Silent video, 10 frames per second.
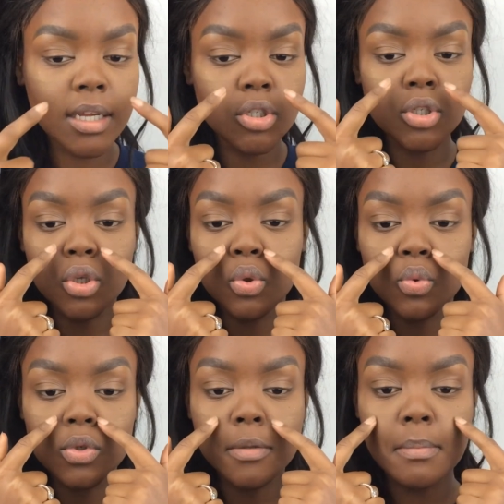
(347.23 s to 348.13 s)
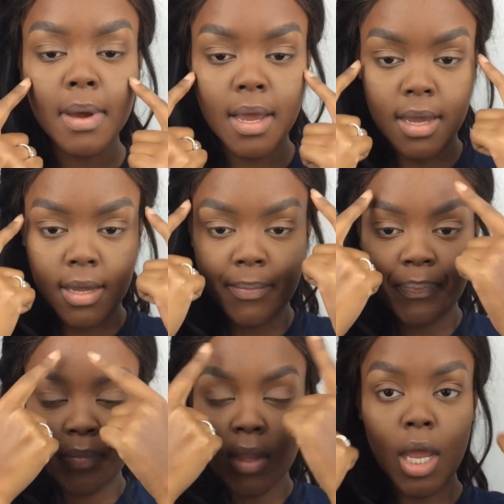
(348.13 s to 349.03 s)
Excuse my
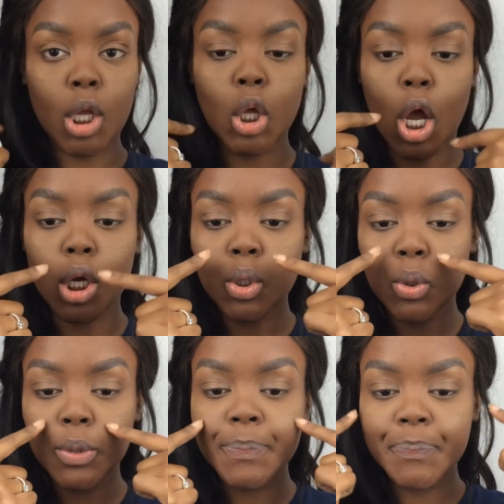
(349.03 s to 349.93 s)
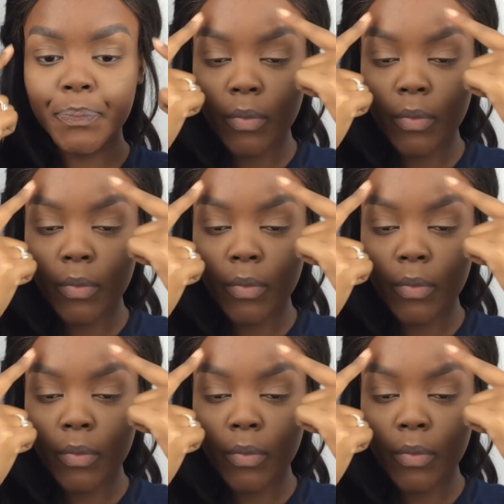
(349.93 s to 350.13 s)
goggle